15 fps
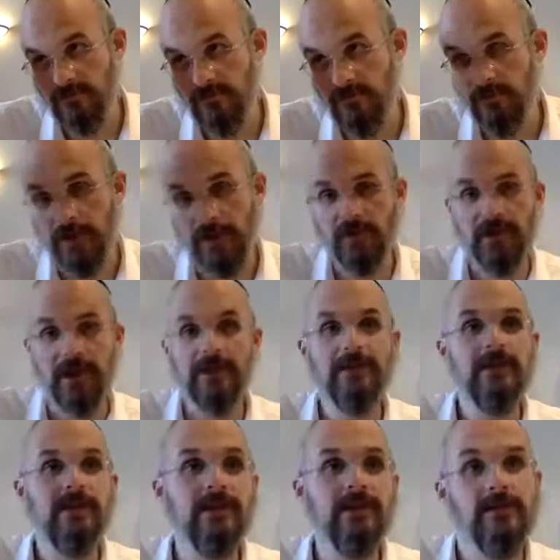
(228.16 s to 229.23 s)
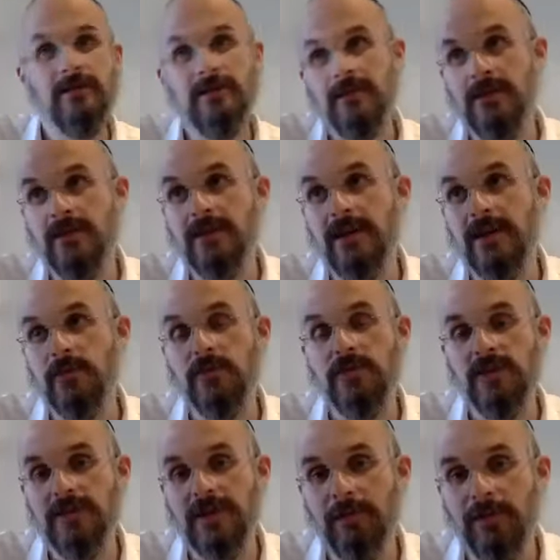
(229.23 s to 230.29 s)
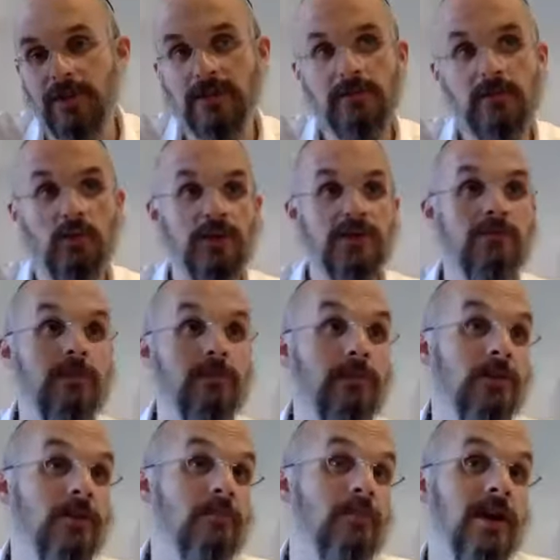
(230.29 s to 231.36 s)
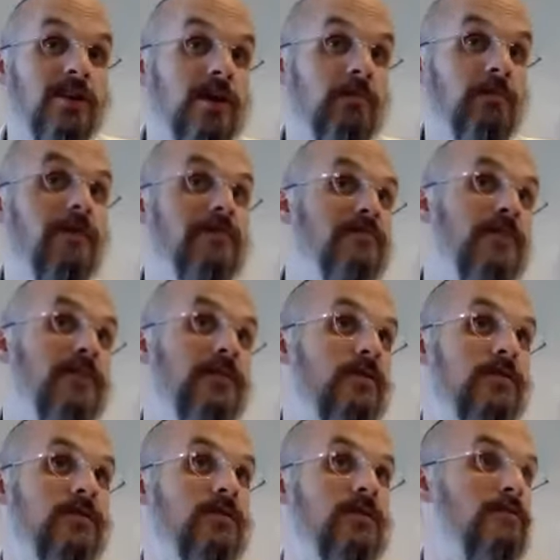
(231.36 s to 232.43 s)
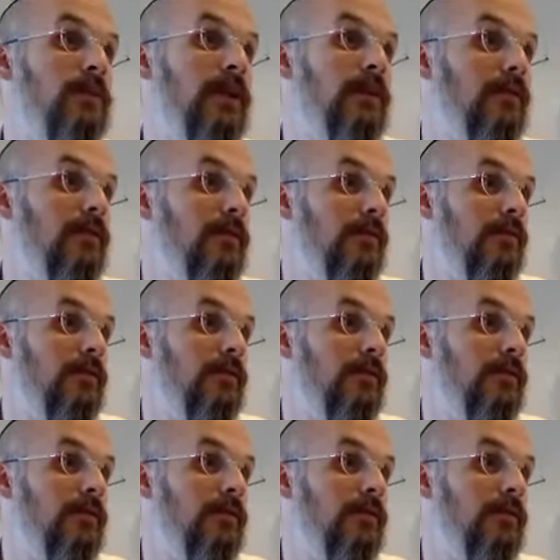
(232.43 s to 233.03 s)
whatever the idea is, in this case, we use an example Hashem is watching me, but it could be Hashem loves me. It's also a simple idea.